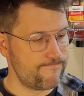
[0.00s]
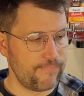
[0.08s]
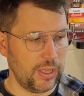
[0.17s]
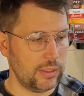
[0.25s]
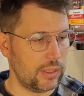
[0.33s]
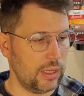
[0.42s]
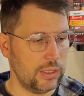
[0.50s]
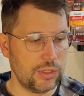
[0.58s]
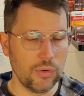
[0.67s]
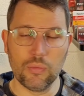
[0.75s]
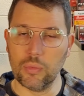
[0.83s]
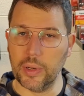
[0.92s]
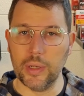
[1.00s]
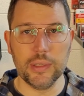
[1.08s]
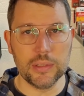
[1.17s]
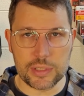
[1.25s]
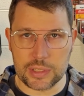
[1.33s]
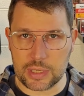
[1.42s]
It's a
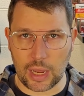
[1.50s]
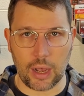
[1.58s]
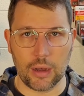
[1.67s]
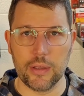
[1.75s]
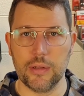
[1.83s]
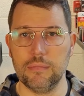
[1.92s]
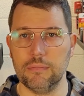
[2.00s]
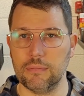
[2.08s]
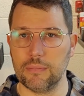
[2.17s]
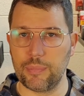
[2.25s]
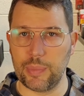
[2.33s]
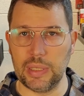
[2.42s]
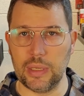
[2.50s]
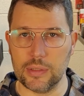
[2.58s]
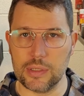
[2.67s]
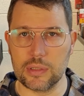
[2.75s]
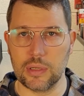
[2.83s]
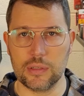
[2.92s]
really solid
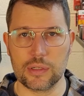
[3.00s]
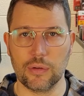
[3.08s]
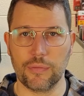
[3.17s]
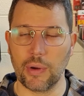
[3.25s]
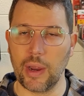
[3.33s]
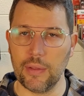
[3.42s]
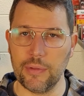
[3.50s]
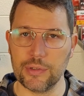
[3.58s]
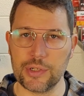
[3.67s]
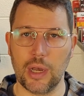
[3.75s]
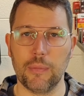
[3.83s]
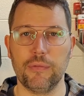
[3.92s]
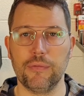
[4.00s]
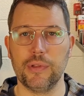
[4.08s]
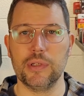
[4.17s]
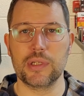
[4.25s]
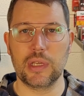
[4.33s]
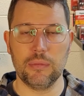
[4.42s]
piece. And so if you're out there shopping for
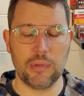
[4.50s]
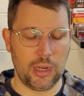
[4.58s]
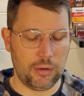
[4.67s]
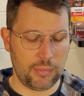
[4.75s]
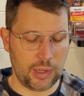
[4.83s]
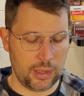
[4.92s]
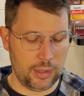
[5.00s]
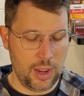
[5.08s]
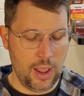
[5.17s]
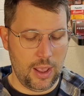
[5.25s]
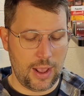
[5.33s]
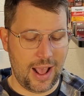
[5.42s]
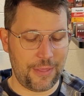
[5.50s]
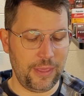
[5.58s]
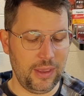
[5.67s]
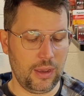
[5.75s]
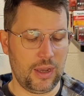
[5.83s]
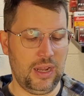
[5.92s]
this, keep that in mind. I
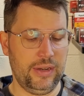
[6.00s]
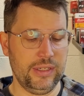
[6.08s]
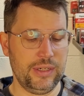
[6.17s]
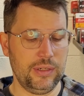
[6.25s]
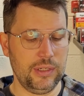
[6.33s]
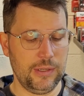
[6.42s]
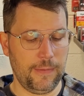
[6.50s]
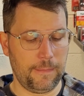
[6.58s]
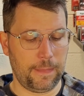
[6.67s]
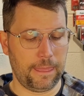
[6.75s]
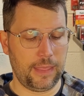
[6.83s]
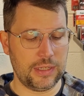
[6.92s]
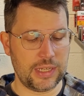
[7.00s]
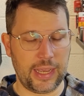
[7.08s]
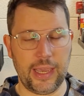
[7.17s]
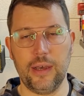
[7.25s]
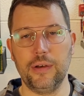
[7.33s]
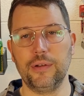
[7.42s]
think, honestly, a
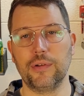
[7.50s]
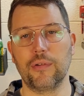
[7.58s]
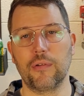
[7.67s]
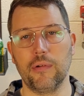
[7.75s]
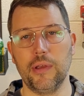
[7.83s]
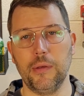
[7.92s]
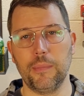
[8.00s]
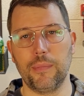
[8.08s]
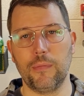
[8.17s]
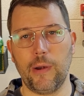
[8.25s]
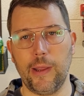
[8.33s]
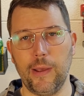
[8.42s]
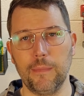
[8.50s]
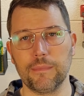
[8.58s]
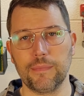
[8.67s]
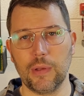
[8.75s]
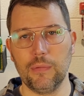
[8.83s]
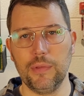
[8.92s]
Talon grip
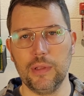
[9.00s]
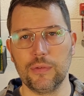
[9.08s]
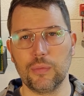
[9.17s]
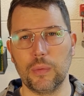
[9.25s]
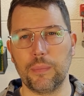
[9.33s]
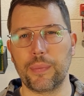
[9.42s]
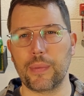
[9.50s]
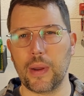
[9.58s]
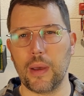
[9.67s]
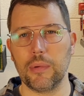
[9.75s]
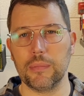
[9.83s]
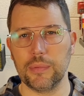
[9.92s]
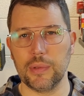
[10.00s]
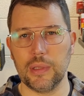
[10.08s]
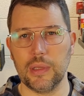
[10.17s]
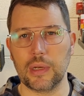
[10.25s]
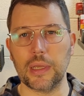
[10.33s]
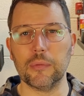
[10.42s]
wrap on this would probably
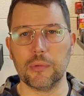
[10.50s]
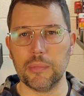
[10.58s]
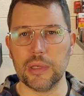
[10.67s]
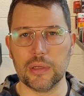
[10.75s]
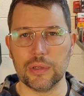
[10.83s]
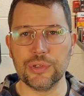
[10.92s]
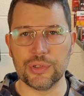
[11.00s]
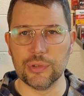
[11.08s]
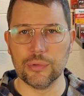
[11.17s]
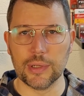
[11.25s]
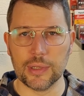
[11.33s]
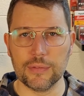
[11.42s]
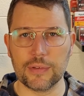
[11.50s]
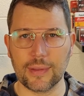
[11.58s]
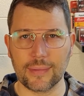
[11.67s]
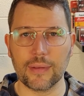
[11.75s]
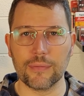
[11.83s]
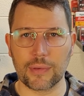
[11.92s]
enable me to shoot it
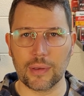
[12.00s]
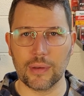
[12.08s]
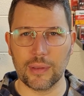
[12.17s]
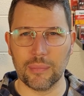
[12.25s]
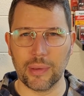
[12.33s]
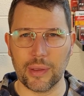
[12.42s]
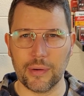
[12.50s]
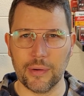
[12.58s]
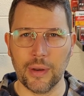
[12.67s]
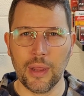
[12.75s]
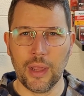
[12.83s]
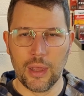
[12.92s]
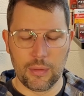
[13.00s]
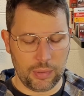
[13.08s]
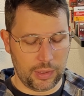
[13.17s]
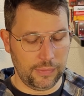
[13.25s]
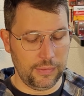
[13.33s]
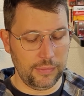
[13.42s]
significantly better,
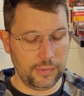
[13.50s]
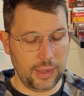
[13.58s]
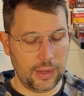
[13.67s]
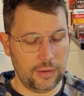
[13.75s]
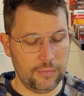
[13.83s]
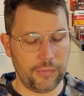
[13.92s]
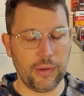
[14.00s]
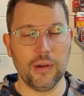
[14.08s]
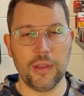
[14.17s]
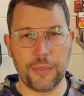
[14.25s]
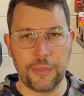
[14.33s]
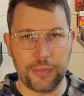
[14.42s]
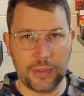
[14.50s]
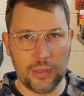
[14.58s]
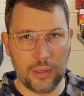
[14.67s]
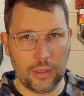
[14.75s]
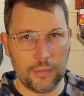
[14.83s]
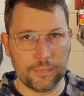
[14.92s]
because it's got a very
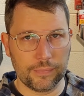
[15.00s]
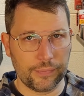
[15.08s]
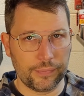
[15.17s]
thin